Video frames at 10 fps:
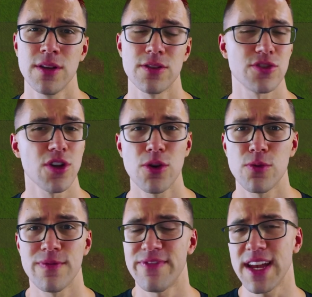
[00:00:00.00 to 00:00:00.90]
there's no
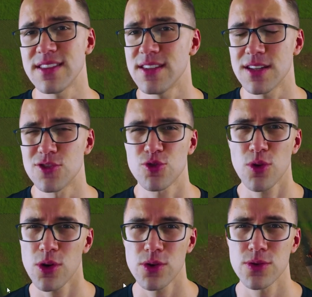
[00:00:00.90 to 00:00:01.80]
fancy
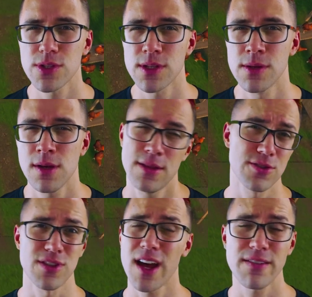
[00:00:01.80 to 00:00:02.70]
controls, there's
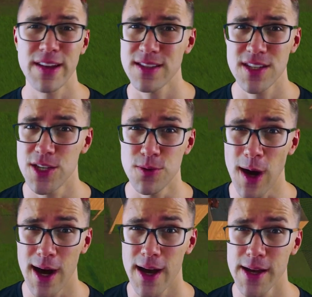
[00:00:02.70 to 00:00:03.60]
not a fancy U
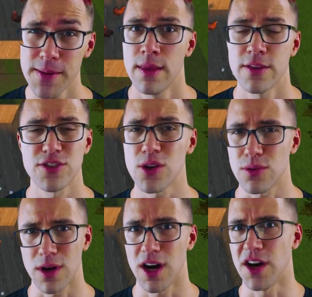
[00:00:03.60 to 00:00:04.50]
I, there's
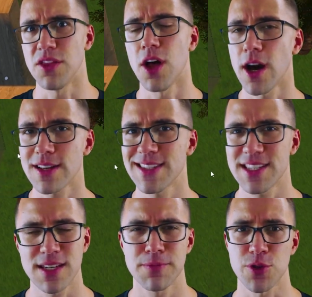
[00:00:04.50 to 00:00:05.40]
no unlock
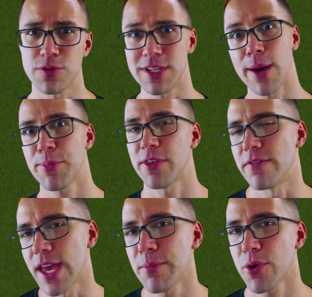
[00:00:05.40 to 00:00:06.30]
systems or depth of
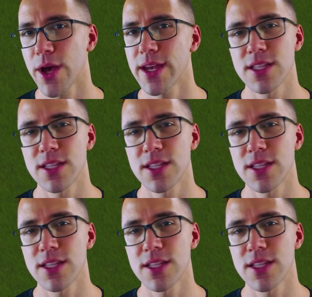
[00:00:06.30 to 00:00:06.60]
gameplay.